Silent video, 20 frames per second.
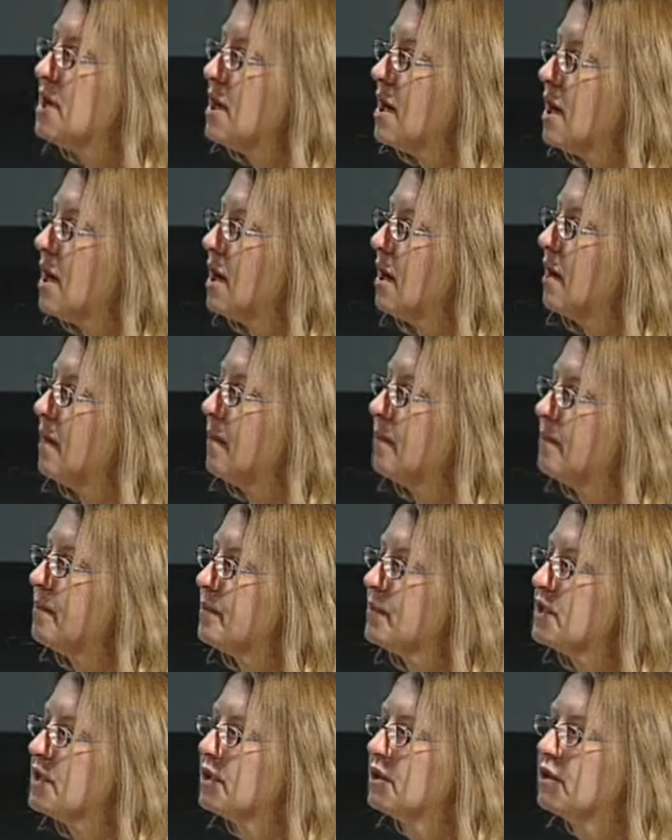
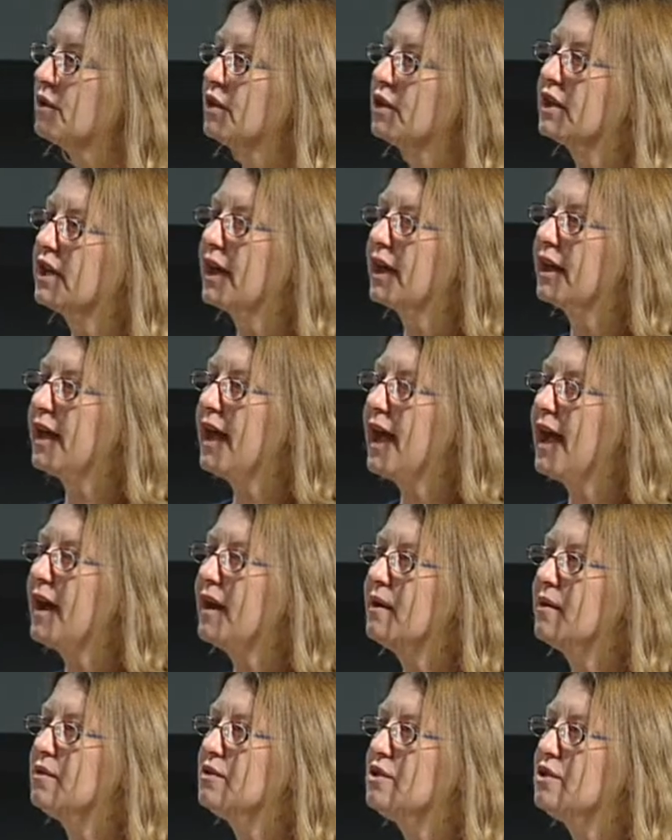to look at
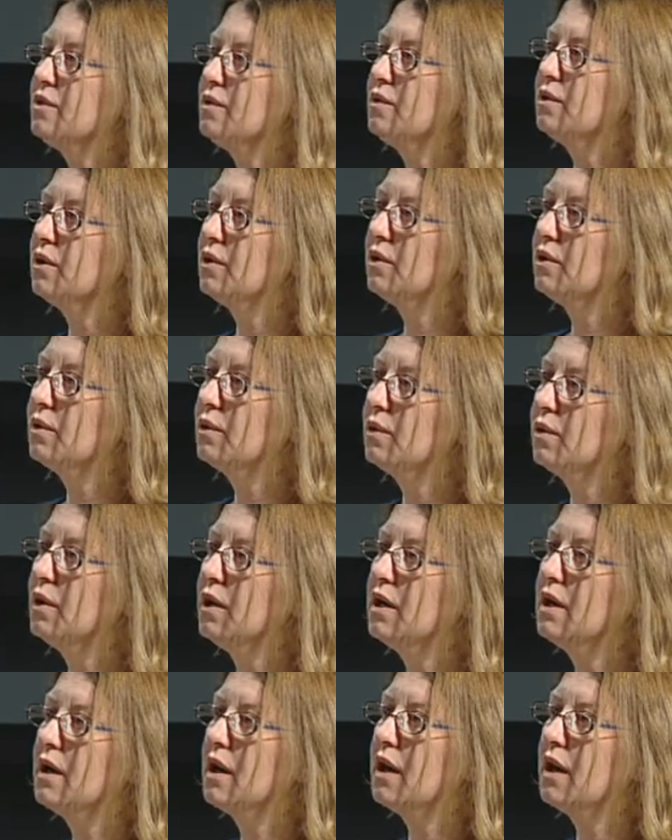how do you